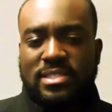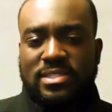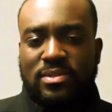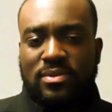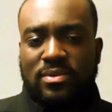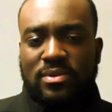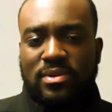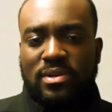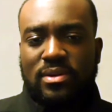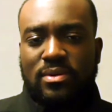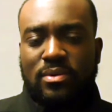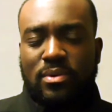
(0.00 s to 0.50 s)

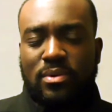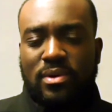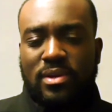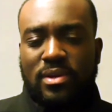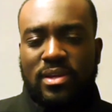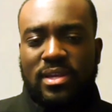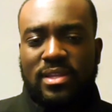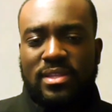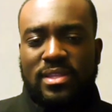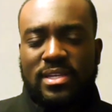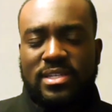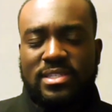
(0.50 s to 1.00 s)
or
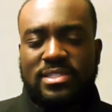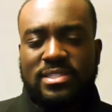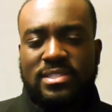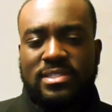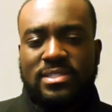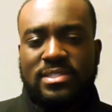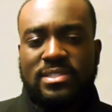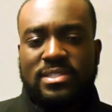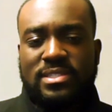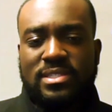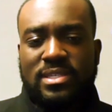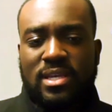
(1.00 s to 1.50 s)

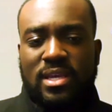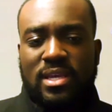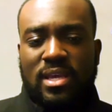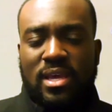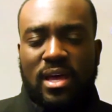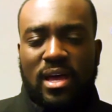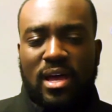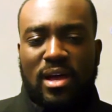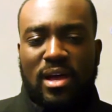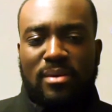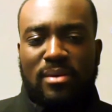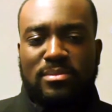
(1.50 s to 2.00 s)
conditions.
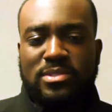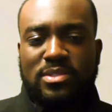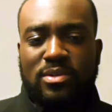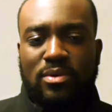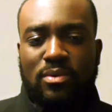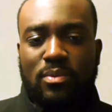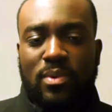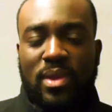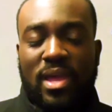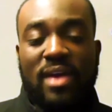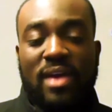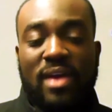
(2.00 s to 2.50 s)
So
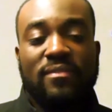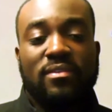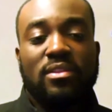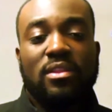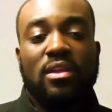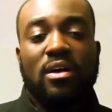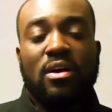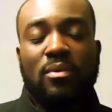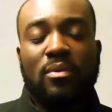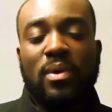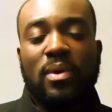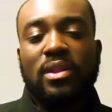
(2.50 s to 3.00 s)
we have a
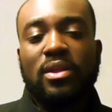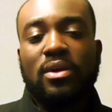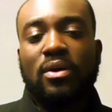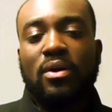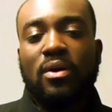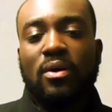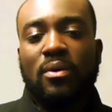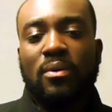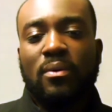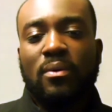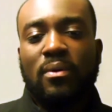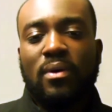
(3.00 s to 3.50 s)
long way to
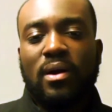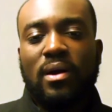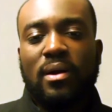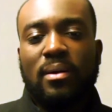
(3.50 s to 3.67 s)
go.